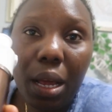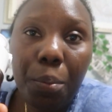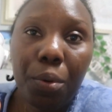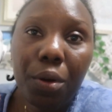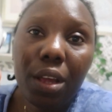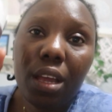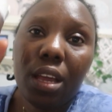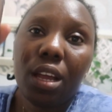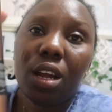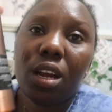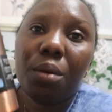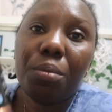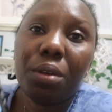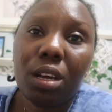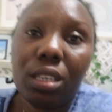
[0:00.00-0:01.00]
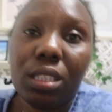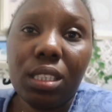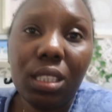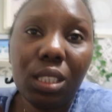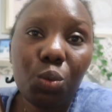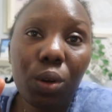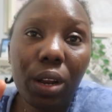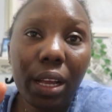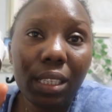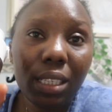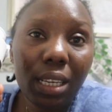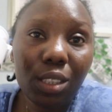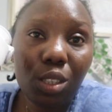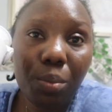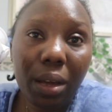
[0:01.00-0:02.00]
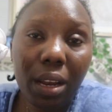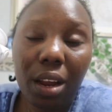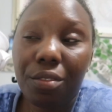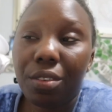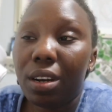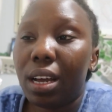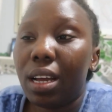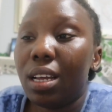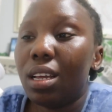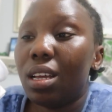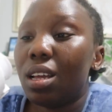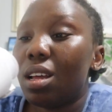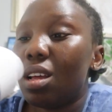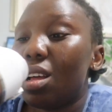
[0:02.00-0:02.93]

and I put it here because this is what I take to bed every night